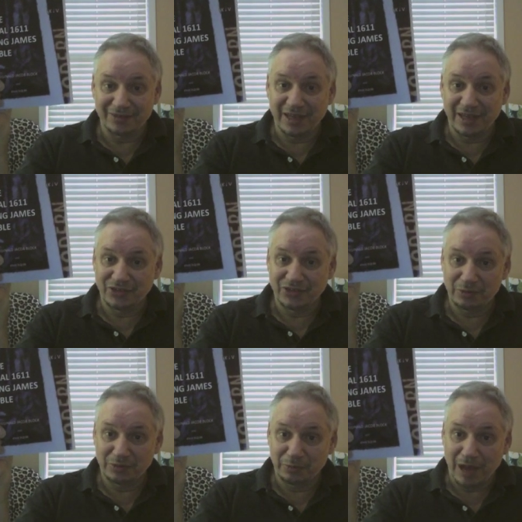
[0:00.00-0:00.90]
King
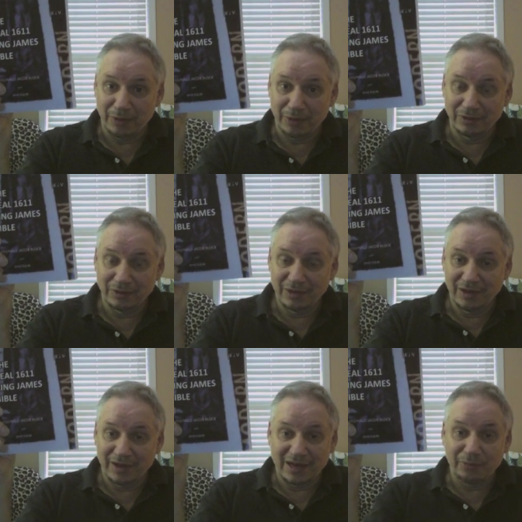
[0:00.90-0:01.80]
James Bible,
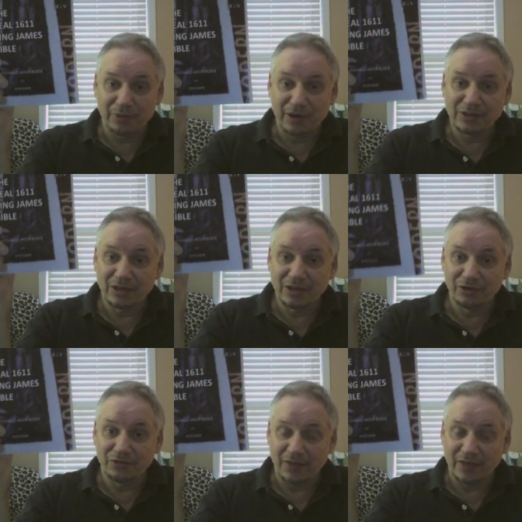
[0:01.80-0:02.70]
and I praise the
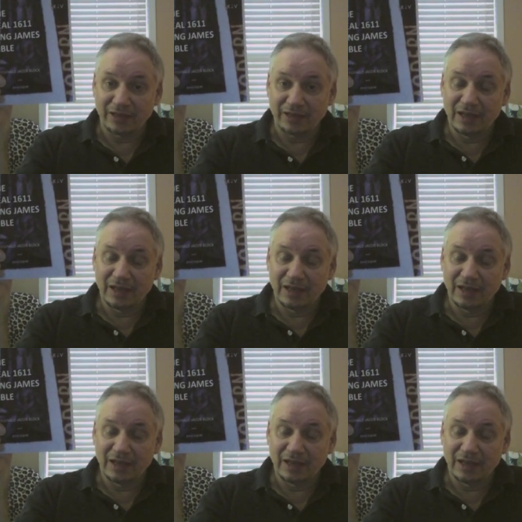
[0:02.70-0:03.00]
Lord for that.